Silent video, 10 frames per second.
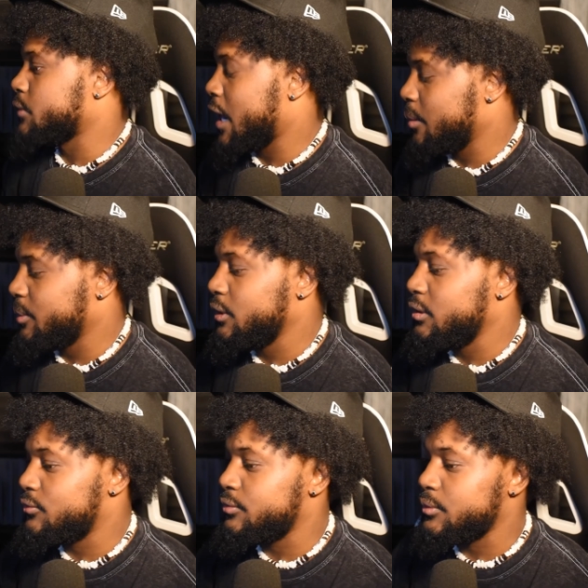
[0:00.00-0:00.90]
I
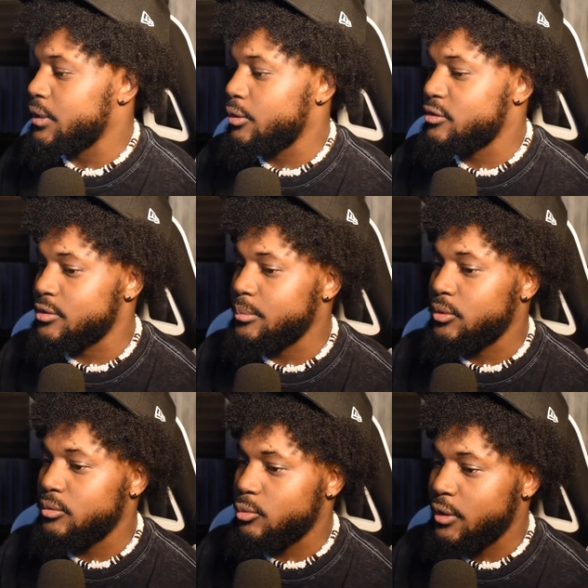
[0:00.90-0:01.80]
believe there is
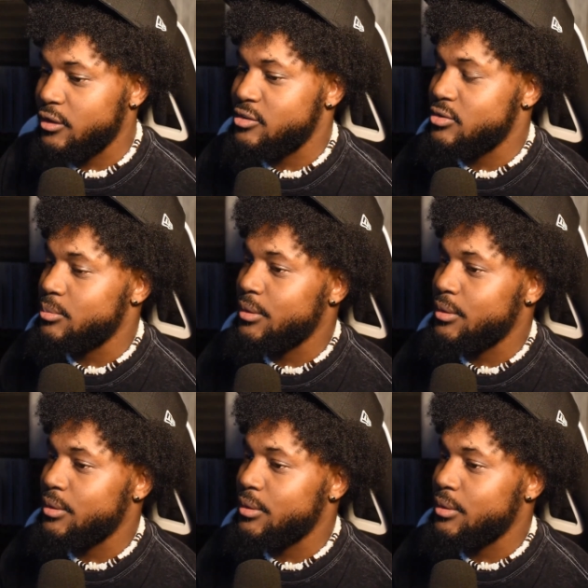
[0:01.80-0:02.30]
some racism